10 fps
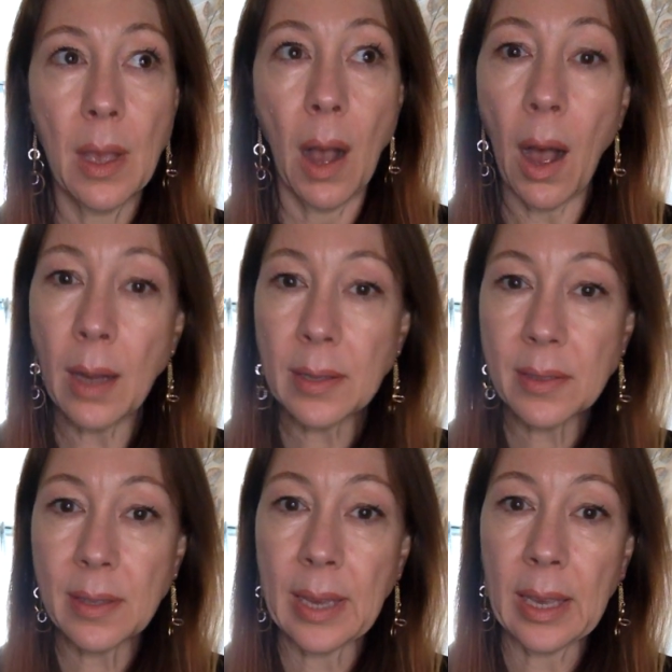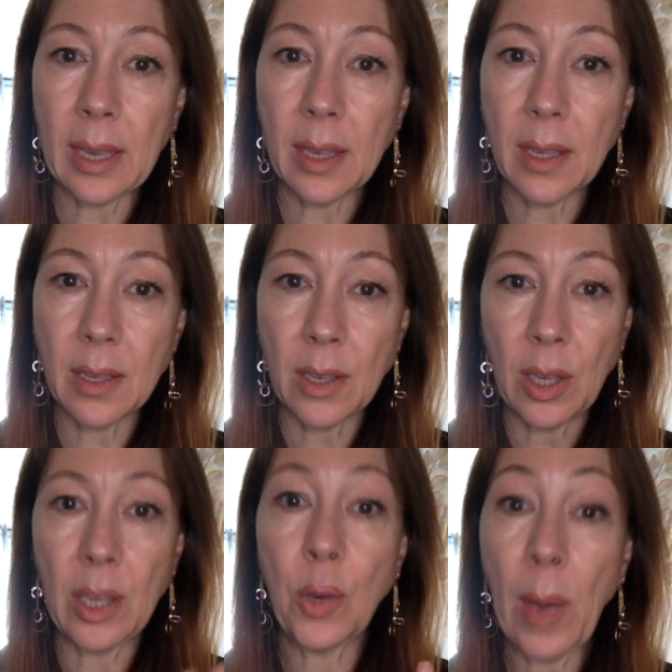honestly
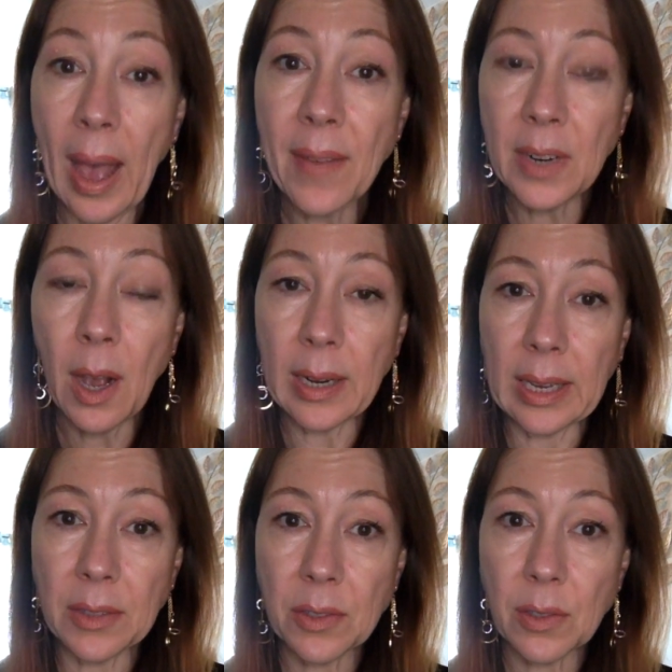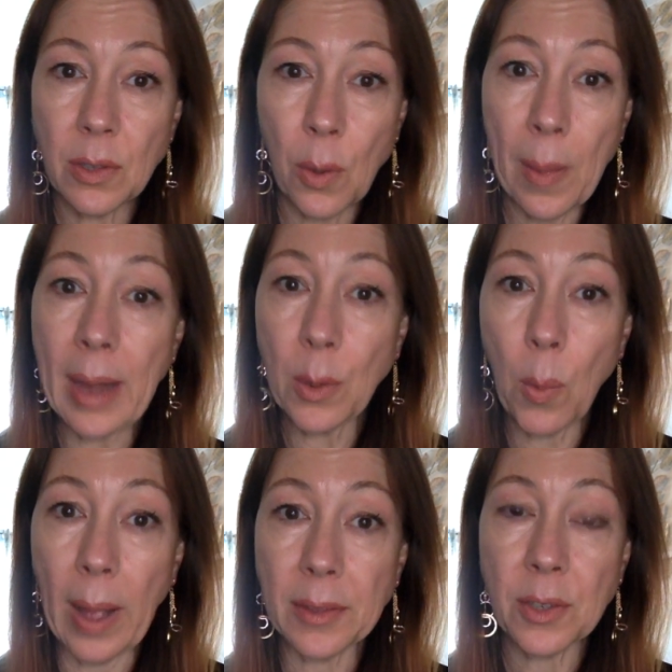you have an audience no matter
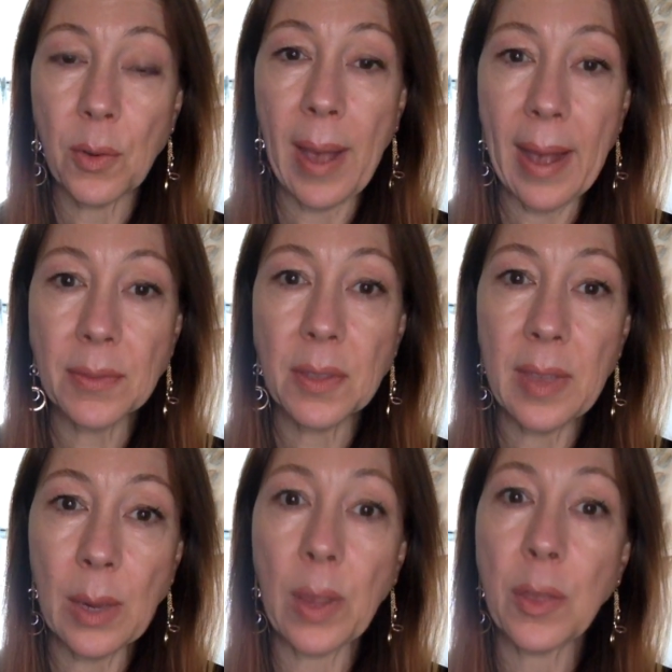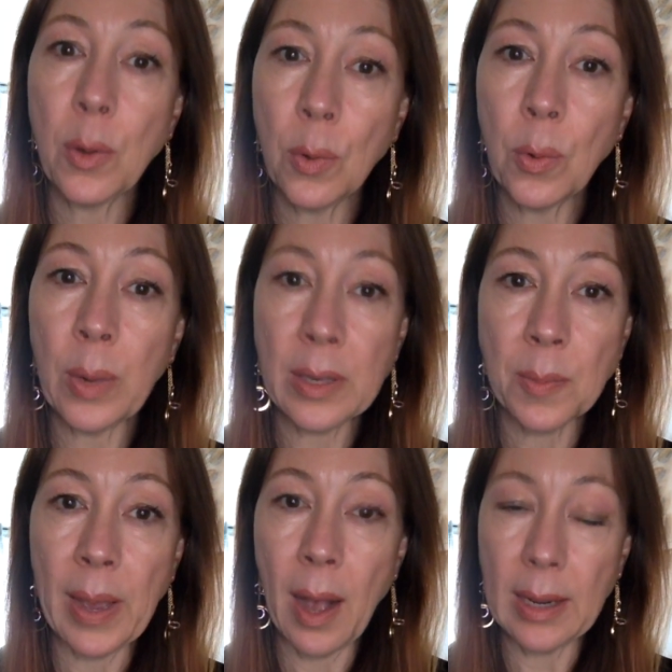what. So you have to think with who
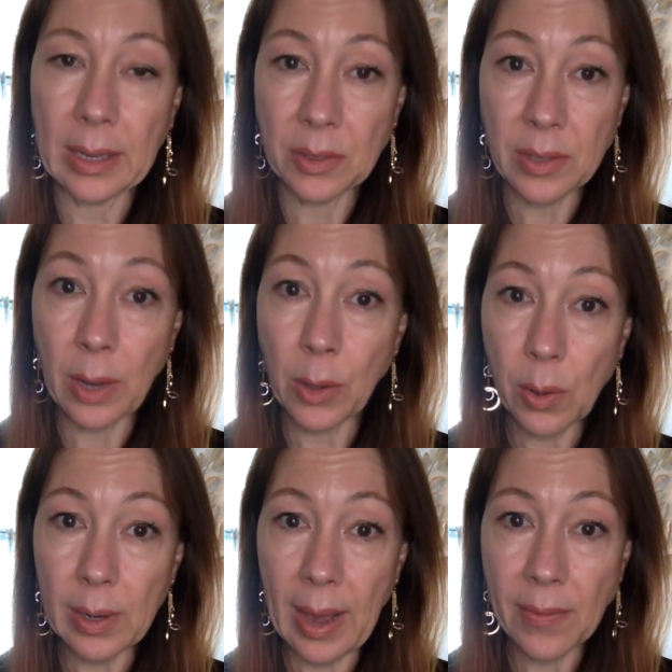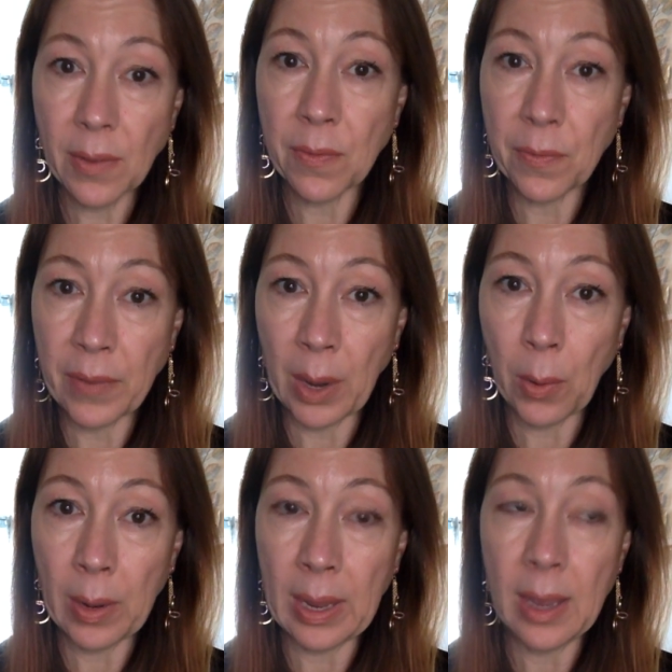is my audience. Now you can have a
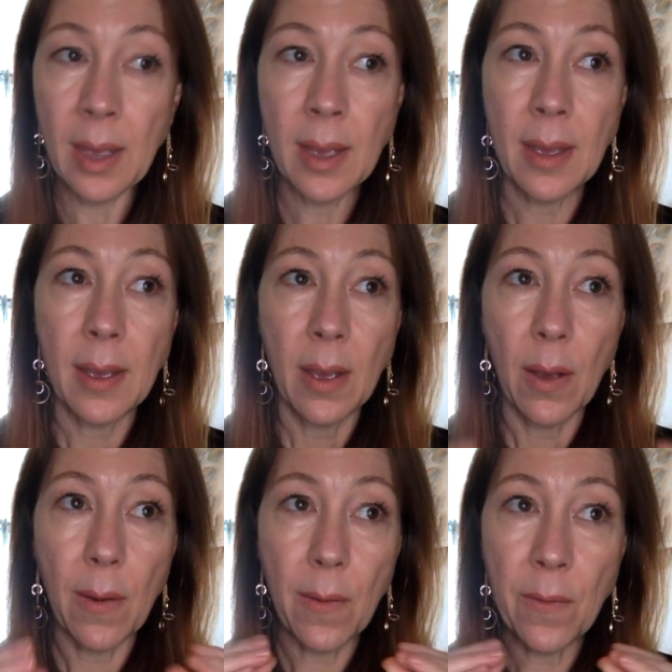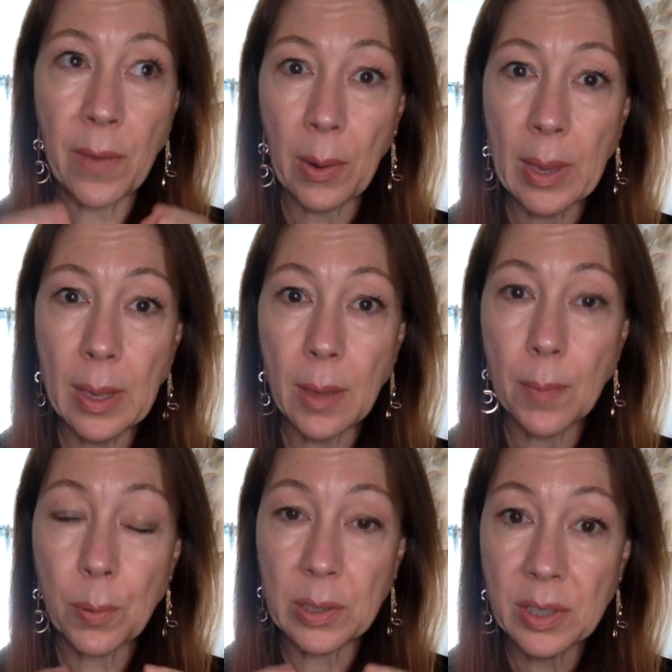very, very
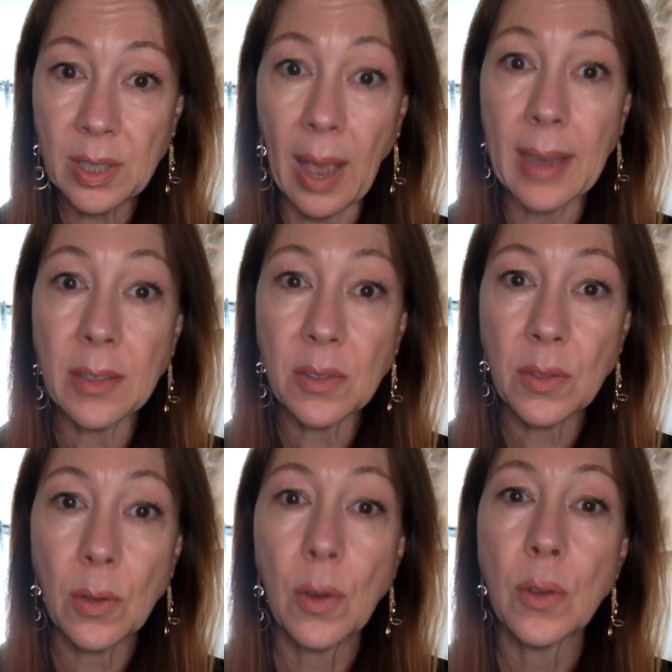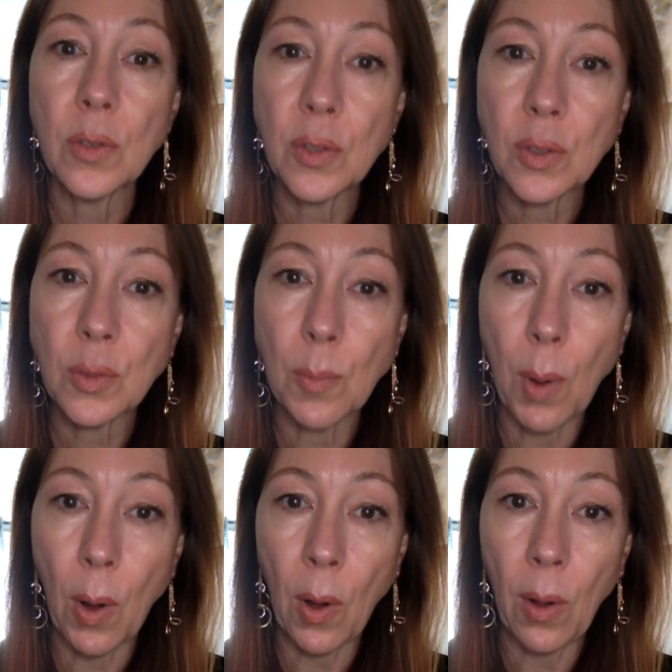precise,
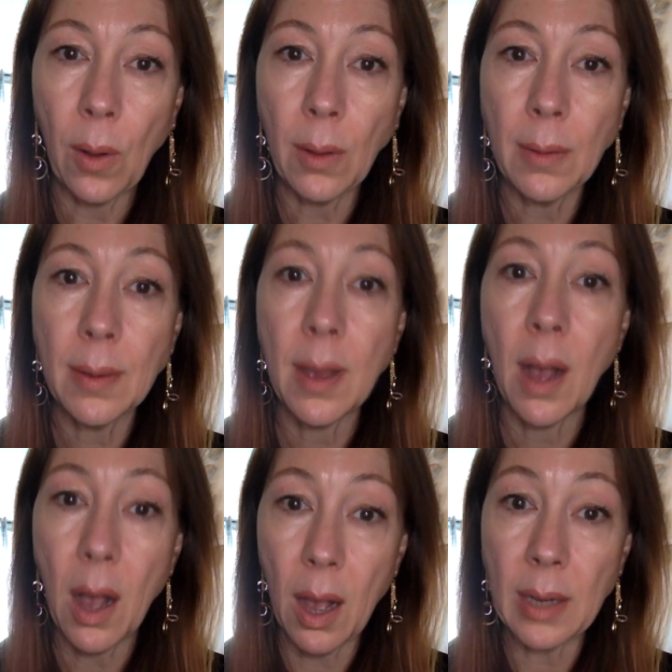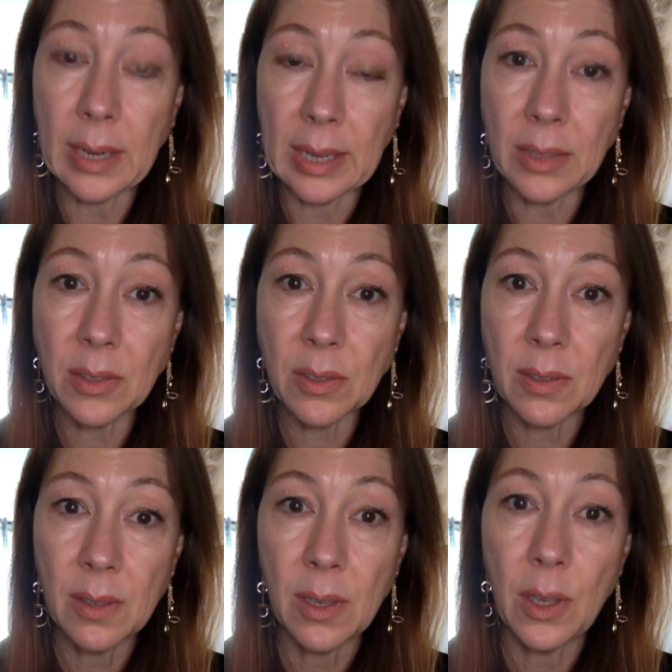small
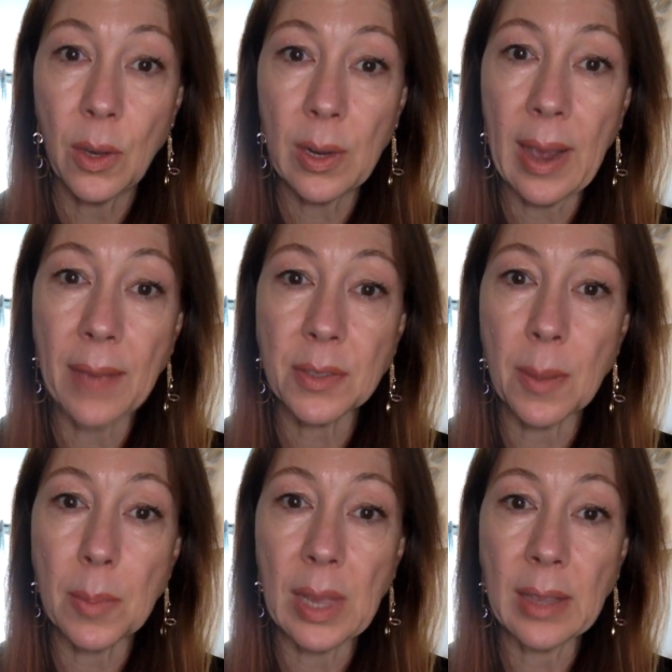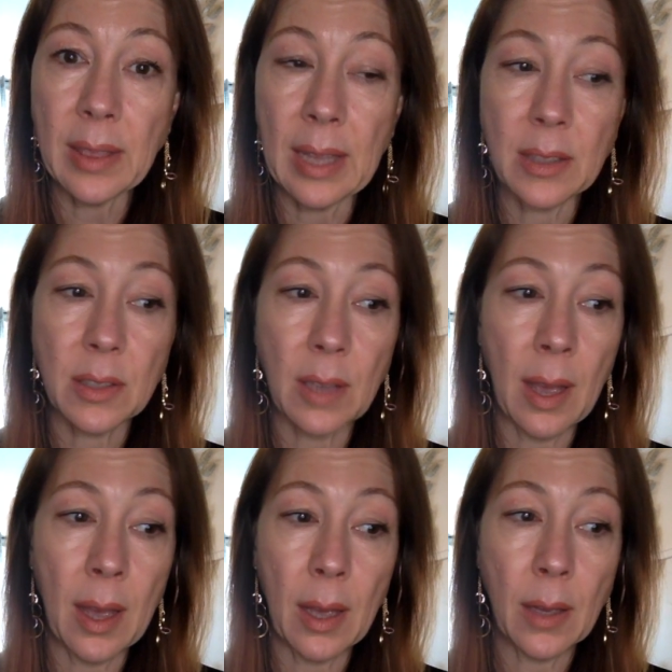audience. You can have something that's
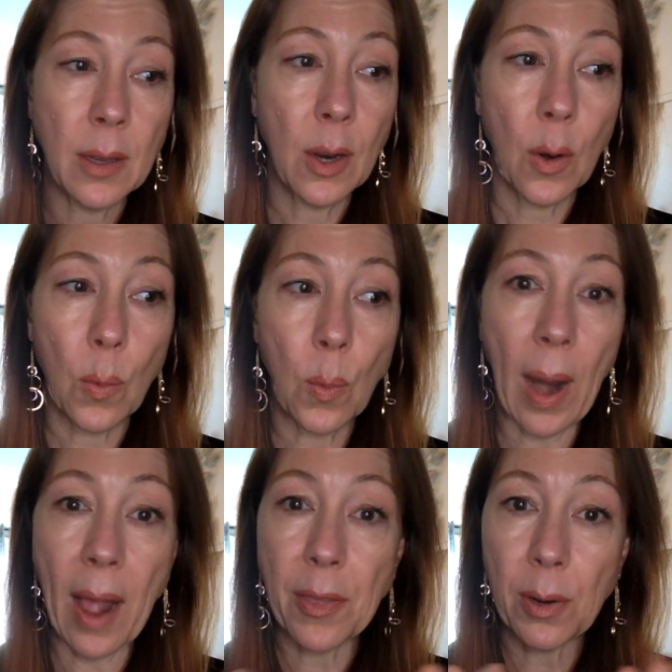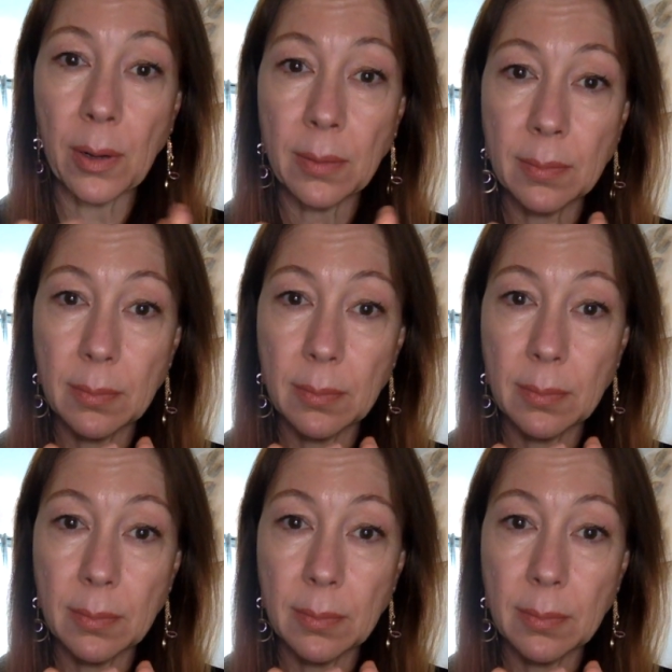uh, rather